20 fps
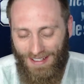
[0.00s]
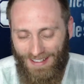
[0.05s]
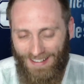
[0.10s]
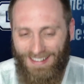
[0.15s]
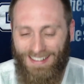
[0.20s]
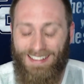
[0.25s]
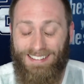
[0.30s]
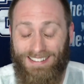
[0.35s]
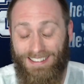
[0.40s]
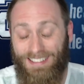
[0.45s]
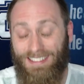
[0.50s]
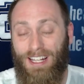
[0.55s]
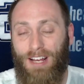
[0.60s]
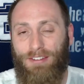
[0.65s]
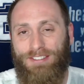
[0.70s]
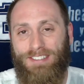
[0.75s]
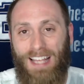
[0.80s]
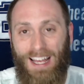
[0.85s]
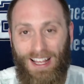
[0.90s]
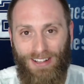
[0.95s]
isn't enough
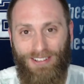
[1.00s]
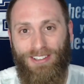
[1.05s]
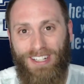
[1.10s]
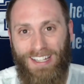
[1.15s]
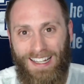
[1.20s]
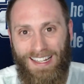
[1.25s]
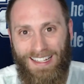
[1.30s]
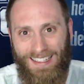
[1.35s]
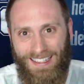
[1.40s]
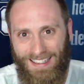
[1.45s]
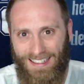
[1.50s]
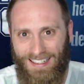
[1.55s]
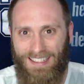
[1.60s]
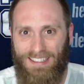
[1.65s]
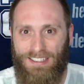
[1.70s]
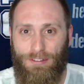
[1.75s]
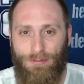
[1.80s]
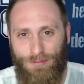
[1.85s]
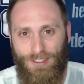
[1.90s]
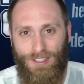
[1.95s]
salary
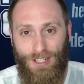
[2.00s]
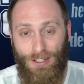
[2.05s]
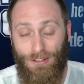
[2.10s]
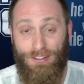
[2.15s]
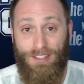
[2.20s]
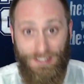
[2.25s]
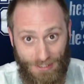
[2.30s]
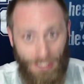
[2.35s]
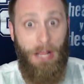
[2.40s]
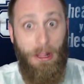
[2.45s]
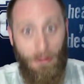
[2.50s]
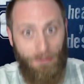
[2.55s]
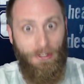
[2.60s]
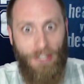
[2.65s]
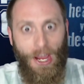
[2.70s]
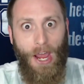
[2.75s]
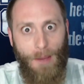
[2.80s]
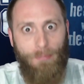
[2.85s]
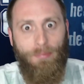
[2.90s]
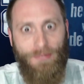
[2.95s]
to fill out the salary
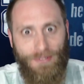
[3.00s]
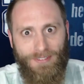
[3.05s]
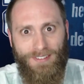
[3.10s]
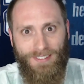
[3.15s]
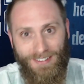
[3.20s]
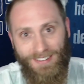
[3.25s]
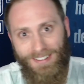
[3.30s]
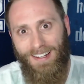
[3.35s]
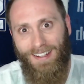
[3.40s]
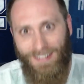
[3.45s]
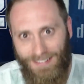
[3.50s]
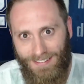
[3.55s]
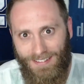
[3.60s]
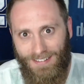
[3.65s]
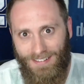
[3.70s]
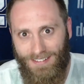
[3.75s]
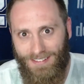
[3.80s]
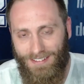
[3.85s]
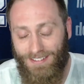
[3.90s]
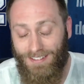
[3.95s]
cap one, okay?
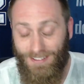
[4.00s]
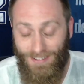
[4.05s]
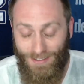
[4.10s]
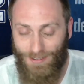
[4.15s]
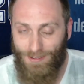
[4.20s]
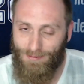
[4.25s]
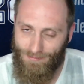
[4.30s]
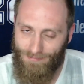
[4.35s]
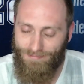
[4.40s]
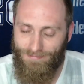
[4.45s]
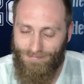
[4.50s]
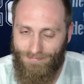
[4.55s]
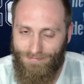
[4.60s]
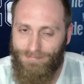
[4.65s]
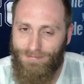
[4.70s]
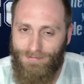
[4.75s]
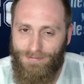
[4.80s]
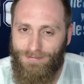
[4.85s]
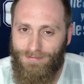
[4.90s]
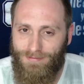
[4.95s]
So
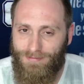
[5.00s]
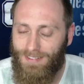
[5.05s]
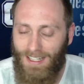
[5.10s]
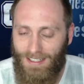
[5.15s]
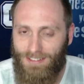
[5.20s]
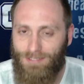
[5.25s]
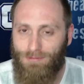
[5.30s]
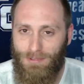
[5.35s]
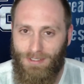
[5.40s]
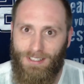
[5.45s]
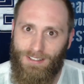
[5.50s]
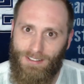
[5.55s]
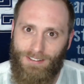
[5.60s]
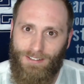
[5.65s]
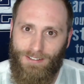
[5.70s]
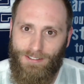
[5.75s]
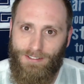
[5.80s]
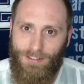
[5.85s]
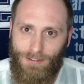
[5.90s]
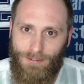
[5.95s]
that's
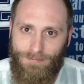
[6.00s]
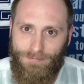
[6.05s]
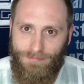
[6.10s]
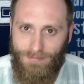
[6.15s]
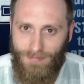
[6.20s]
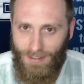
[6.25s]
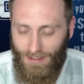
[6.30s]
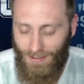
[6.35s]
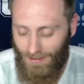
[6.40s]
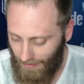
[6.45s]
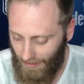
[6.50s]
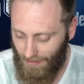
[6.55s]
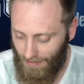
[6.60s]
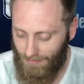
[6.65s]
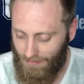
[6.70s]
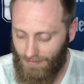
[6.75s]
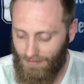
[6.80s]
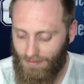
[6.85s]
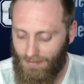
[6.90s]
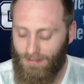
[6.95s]
ridiculous too.
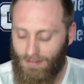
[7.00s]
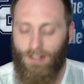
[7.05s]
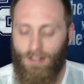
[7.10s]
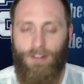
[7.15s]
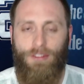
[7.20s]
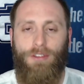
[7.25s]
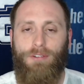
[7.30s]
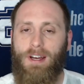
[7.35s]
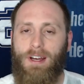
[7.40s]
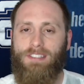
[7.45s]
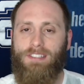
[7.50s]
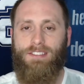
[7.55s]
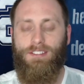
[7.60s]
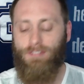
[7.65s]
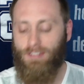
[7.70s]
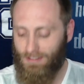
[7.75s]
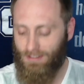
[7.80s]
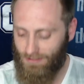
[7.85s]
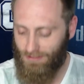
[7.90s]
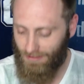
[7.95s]
The rest of
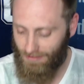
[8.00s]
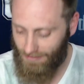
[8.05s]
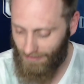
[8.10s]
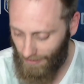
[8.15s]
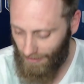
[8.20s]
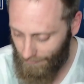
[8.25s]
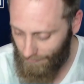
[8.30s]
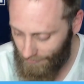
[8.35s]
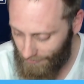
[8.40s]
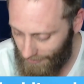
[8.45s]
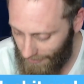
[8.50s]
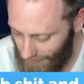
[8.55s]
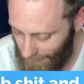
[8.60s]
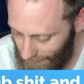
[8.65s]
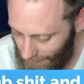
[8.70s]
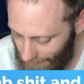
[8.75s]
it is just dumb shit.